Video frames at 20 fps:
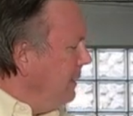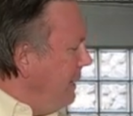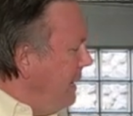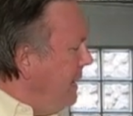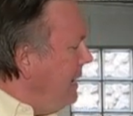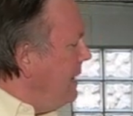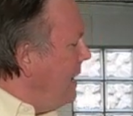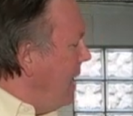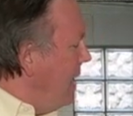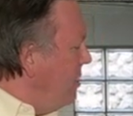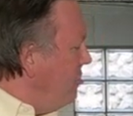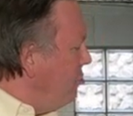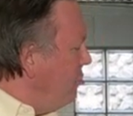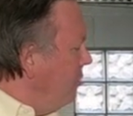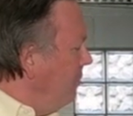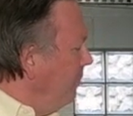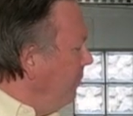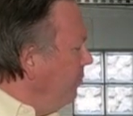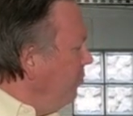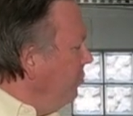heat
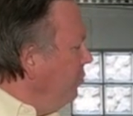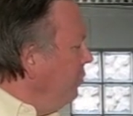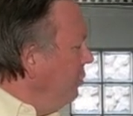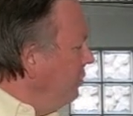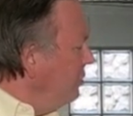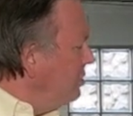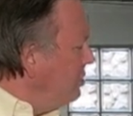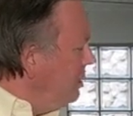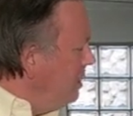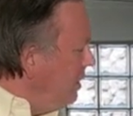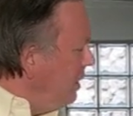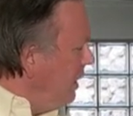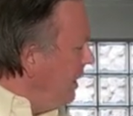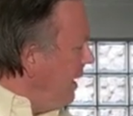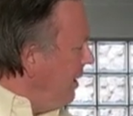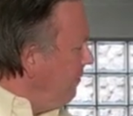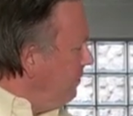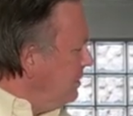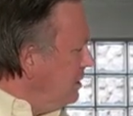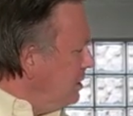engine,
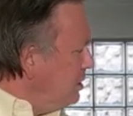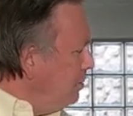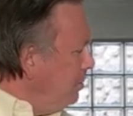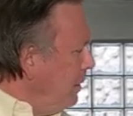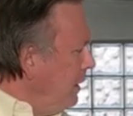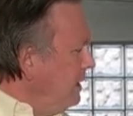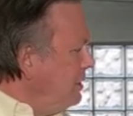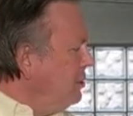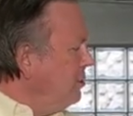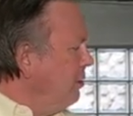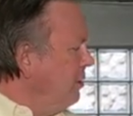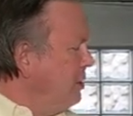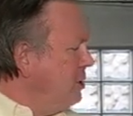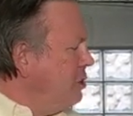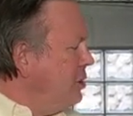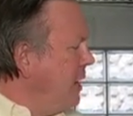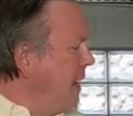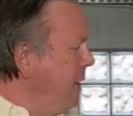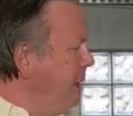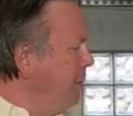you'll have a displacer and
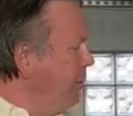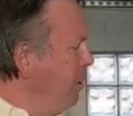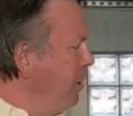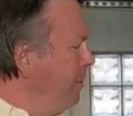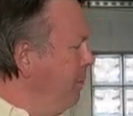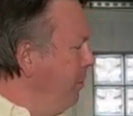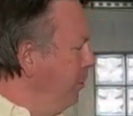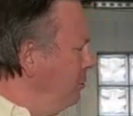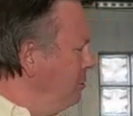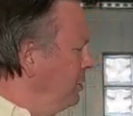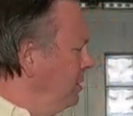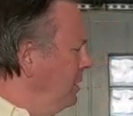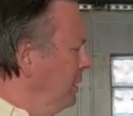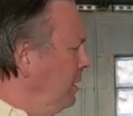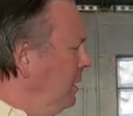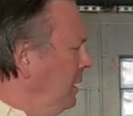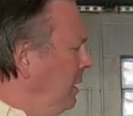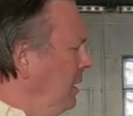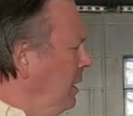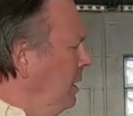a chamber,
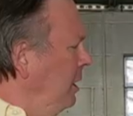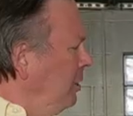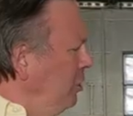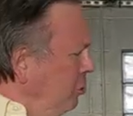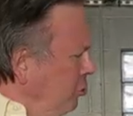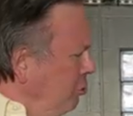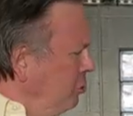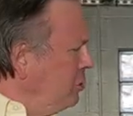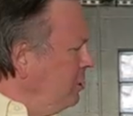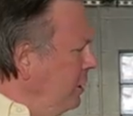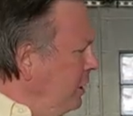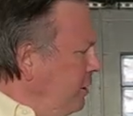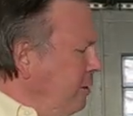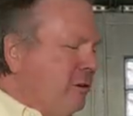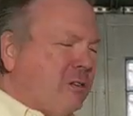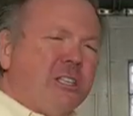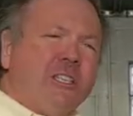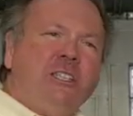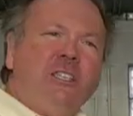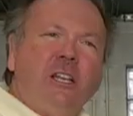and usually
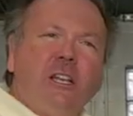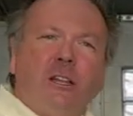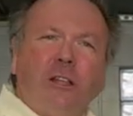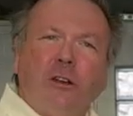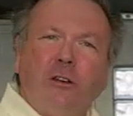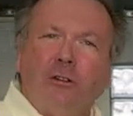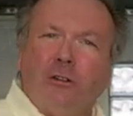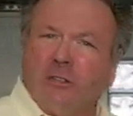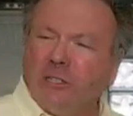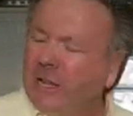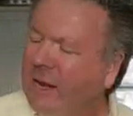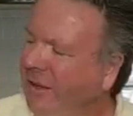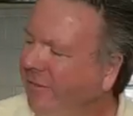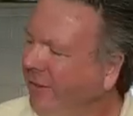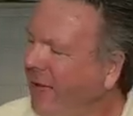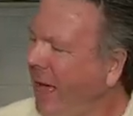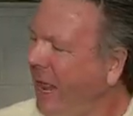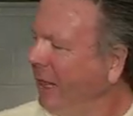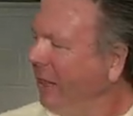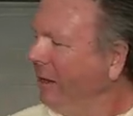they're cylinders. And
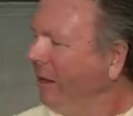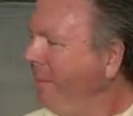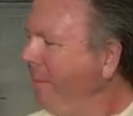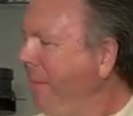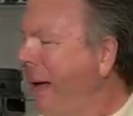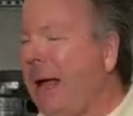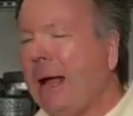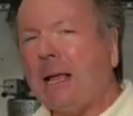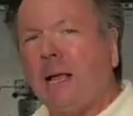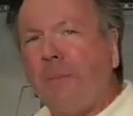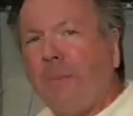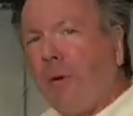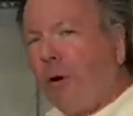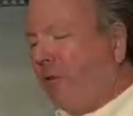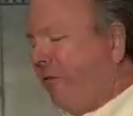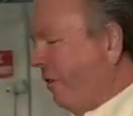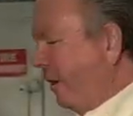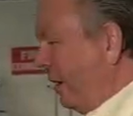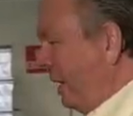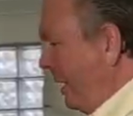I've got a little mock-up
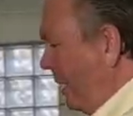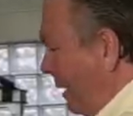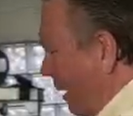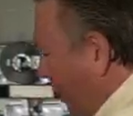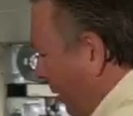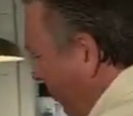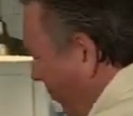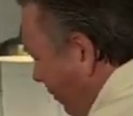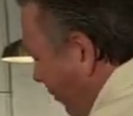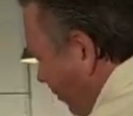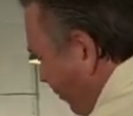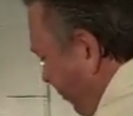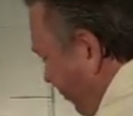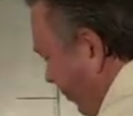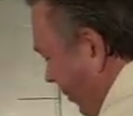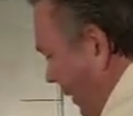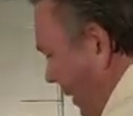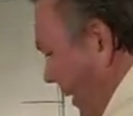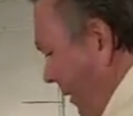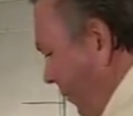over here.
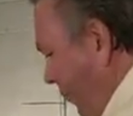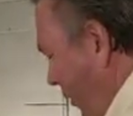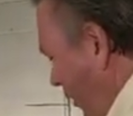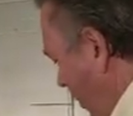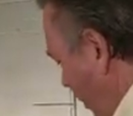If